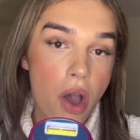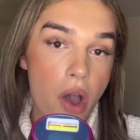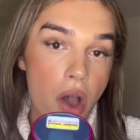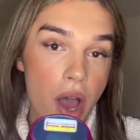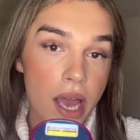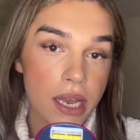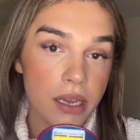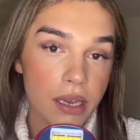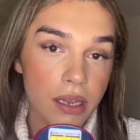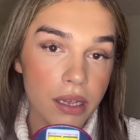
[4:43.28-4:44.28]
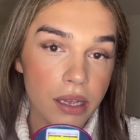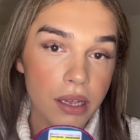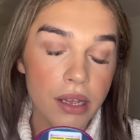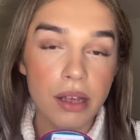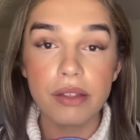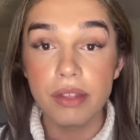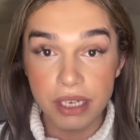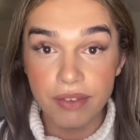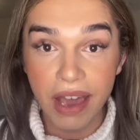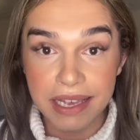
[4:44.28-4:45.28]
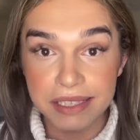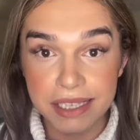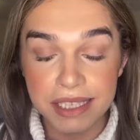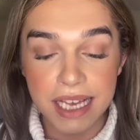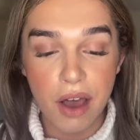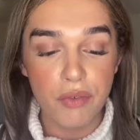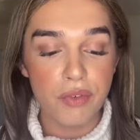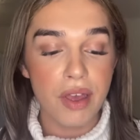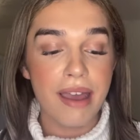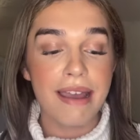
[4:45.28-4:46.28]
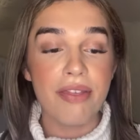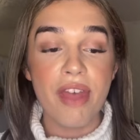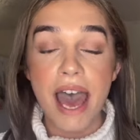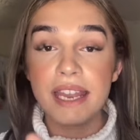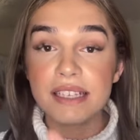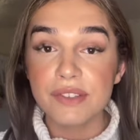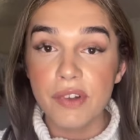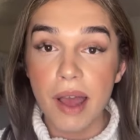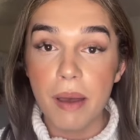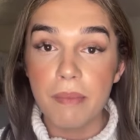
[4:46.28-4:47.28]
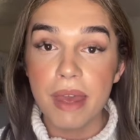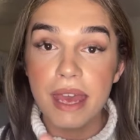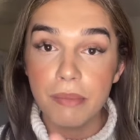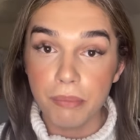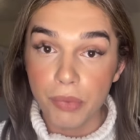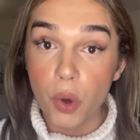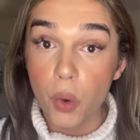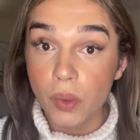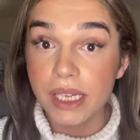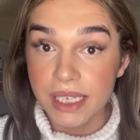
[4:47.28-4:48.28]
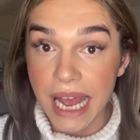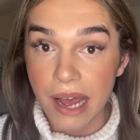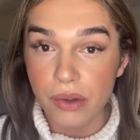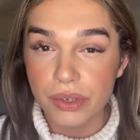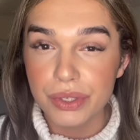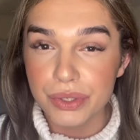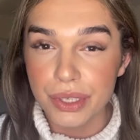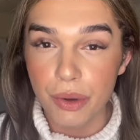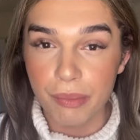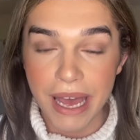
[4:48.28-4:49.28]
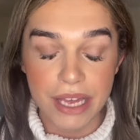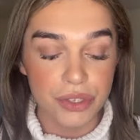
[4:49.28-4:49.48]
on the device itself. And that is from it cooling down so much.